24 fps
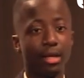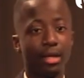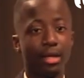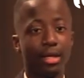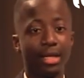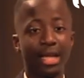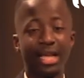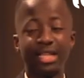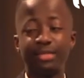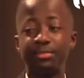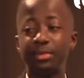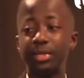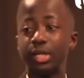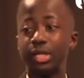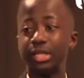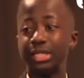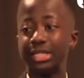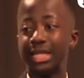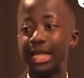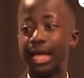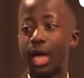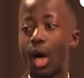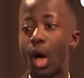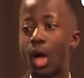That's
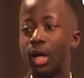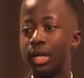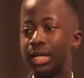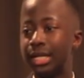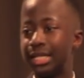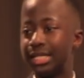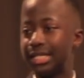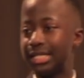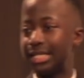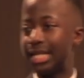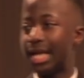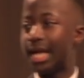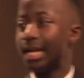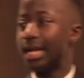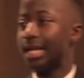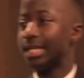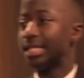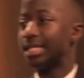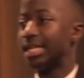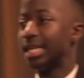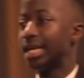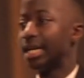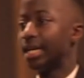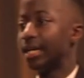because they understand
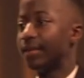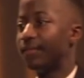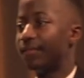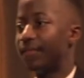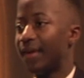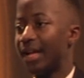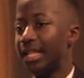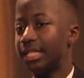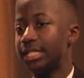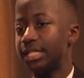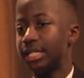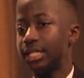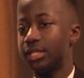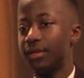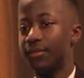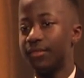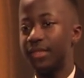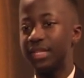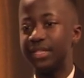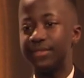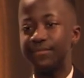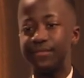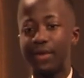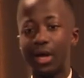and take advantage of
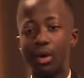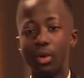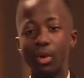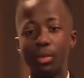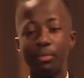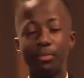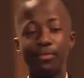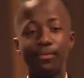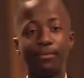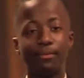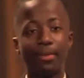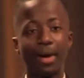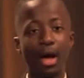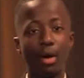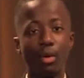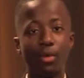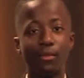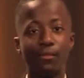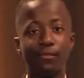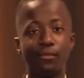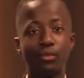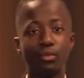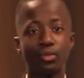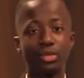this very
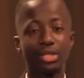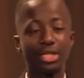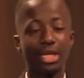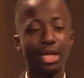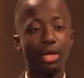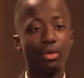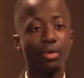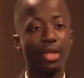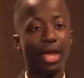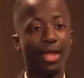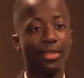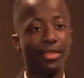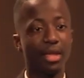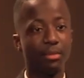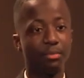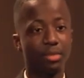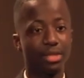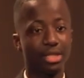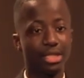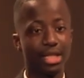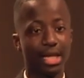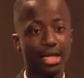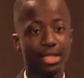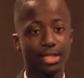powerful skill that they
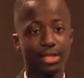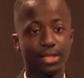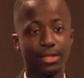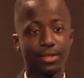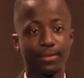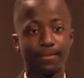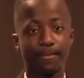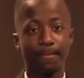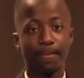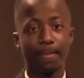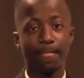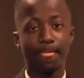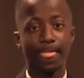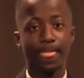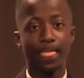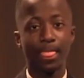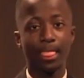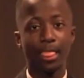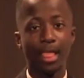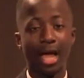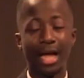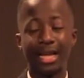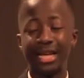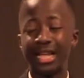possess.
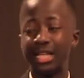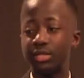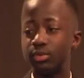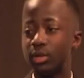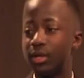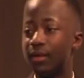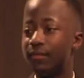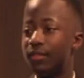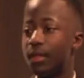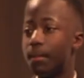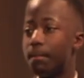And that's one of the